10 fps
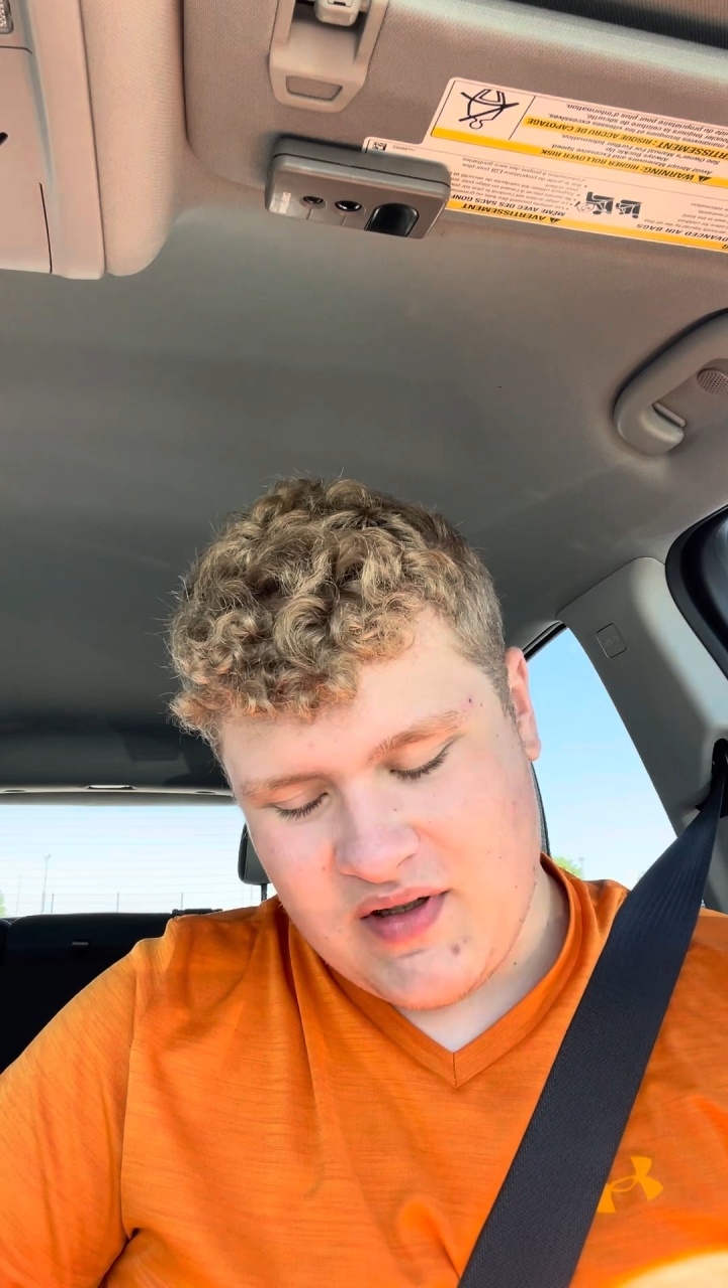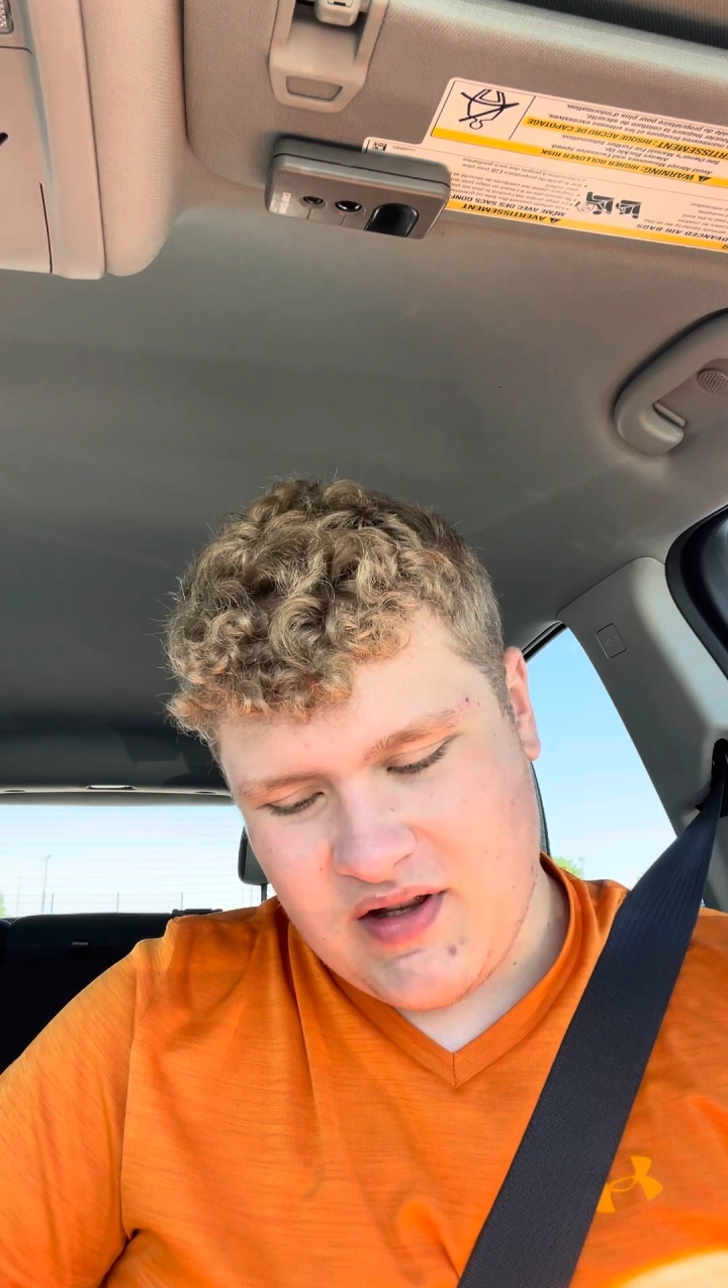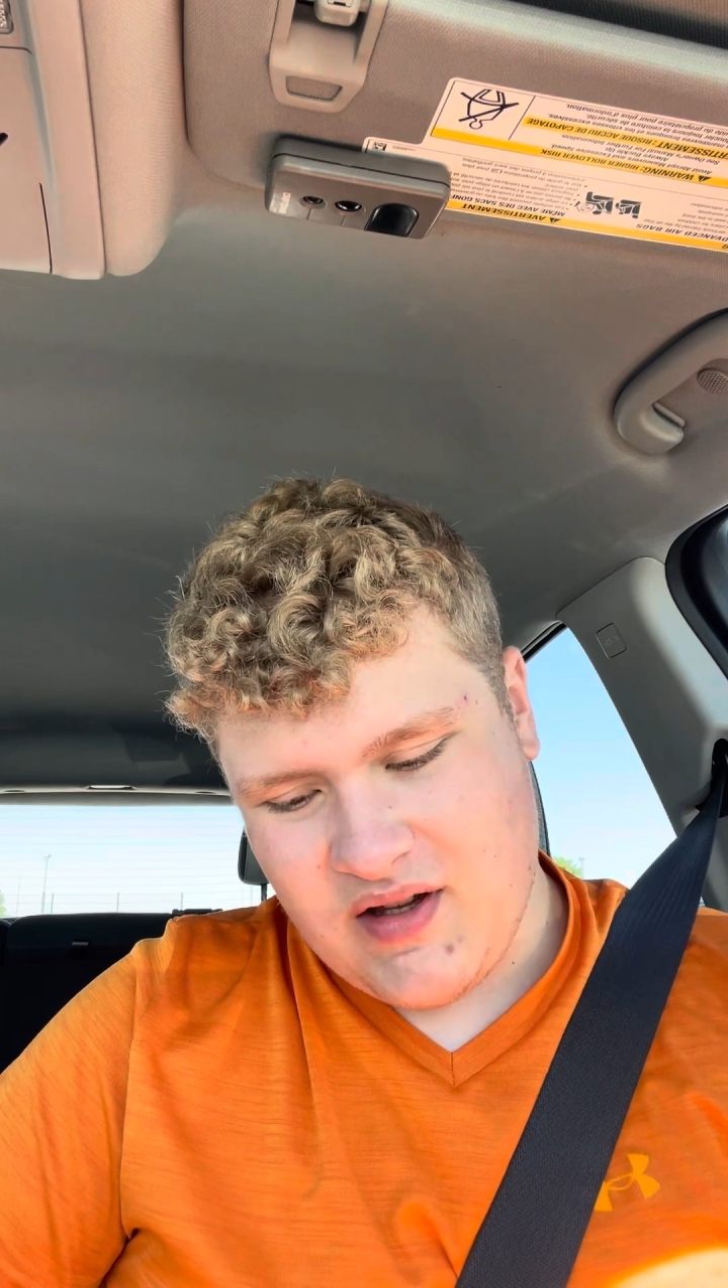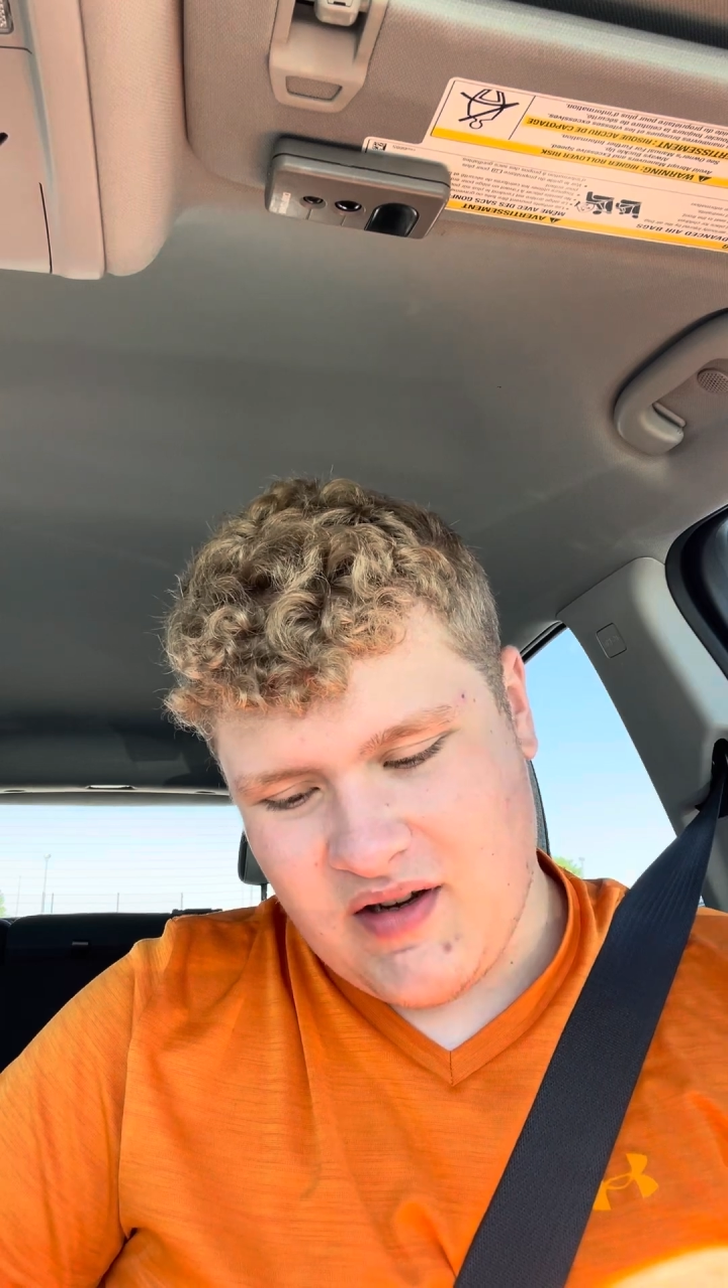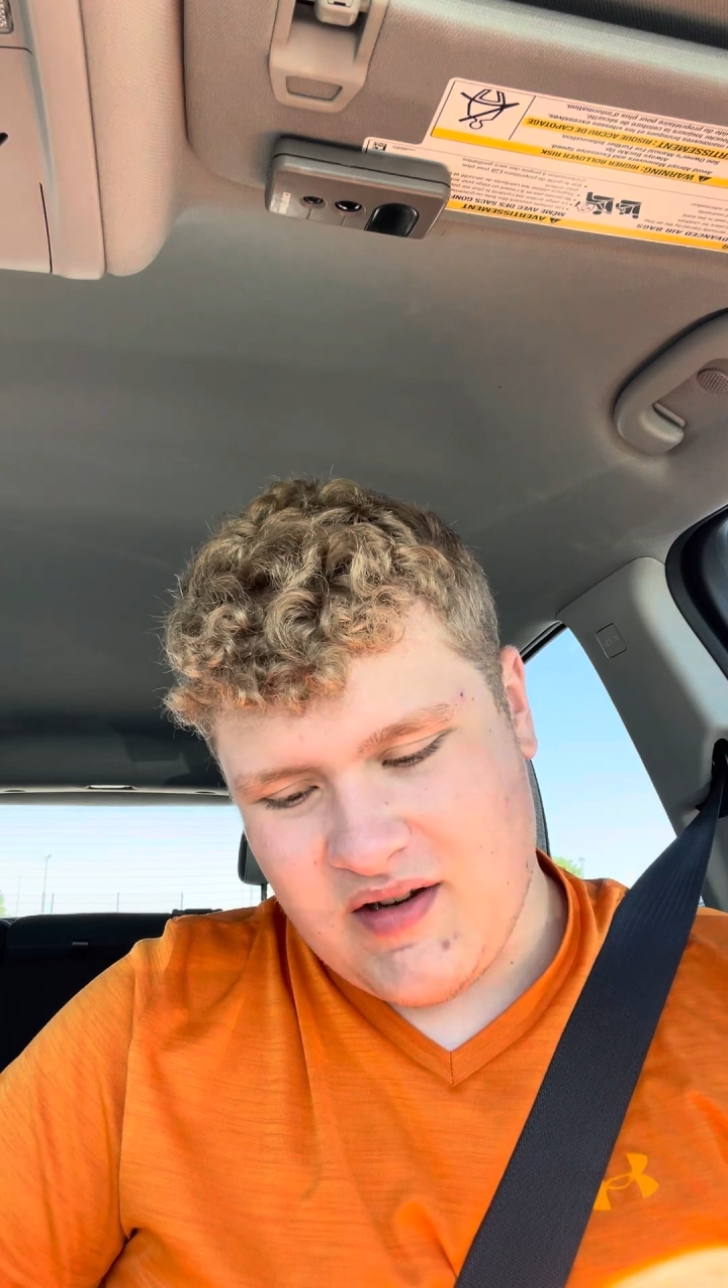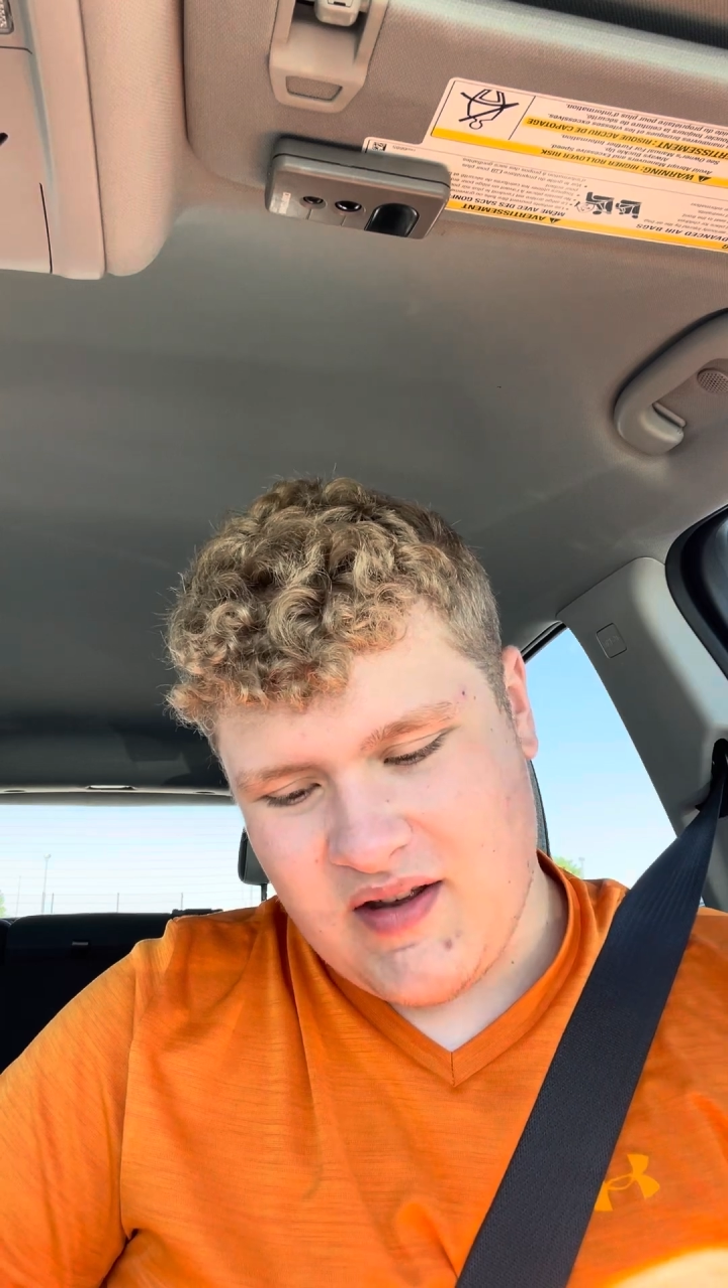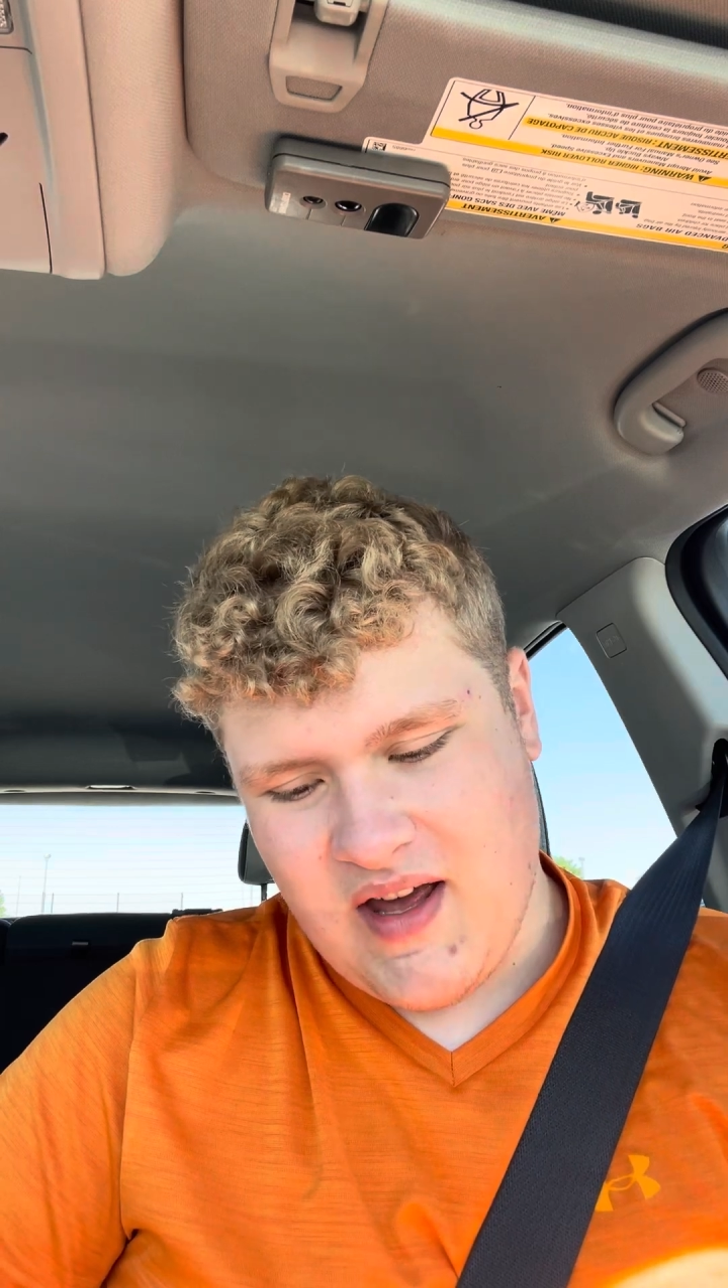certain,